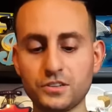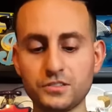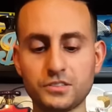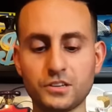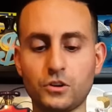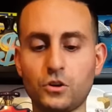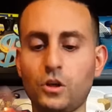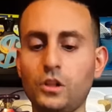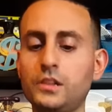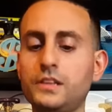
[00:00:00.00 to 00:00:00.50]
And
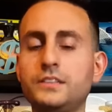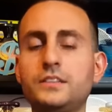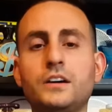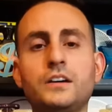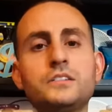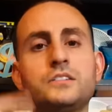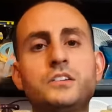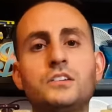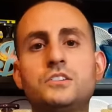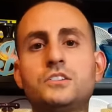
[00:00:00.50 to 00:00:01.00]
all it
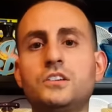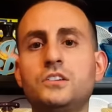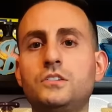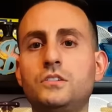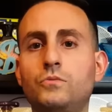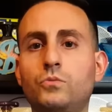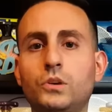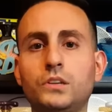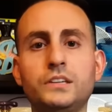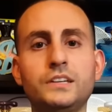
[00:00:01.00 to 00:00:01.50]
does is it
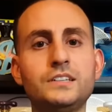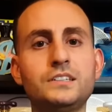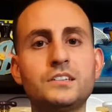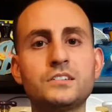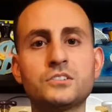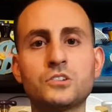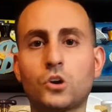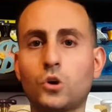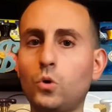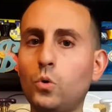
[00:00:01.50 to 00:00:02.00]
releases
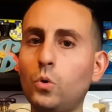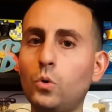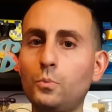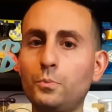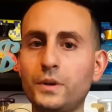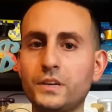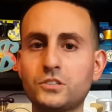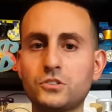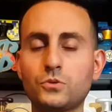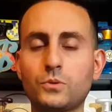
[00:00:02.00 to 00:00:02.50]
a cool
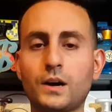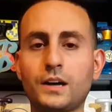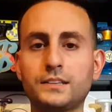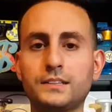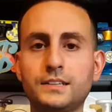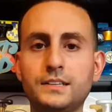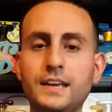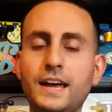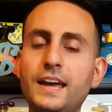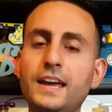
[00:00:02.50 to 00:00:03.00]
mist throughout the
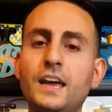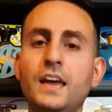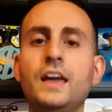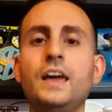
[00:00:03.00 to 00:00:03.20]
day.